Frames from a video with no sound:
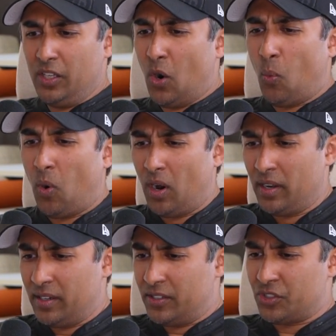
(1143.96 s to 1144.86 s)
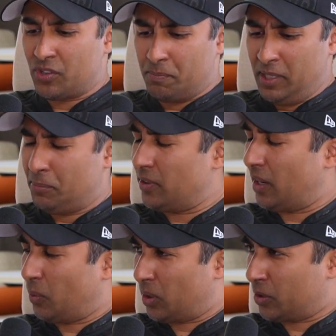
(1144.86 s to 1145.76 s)
One, just the people that
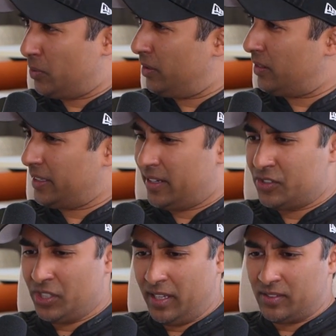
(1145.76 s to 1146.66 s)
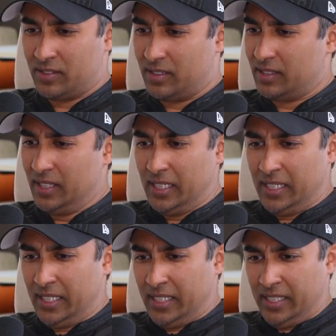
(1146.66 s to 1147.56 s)
I work with. I get a chance to
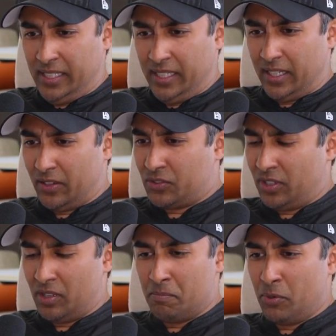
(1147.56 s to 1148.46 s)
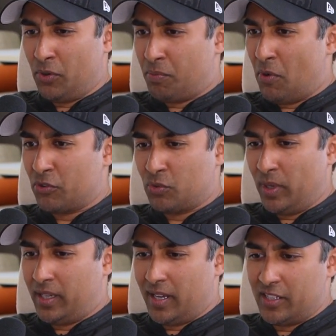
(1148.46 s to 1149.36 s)
sit in the booth most
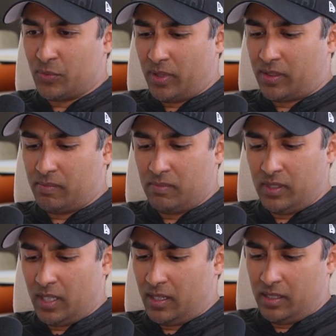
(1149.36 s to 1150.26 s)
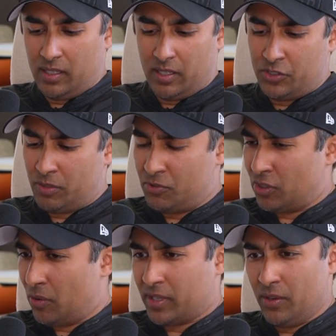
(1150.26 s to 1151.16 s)
weekends with Jim
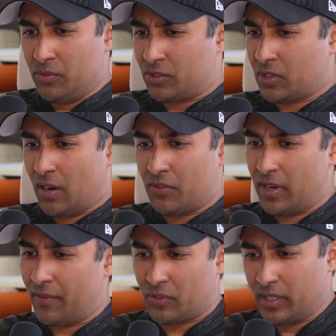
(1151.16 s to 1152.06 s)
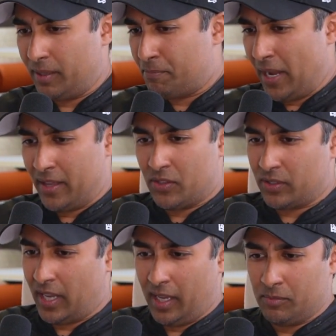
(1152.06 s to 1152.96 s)
Zoki, who's covered every Panther
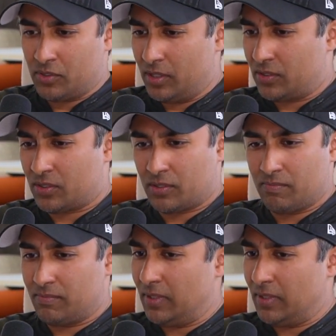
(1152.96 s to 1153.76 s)
game since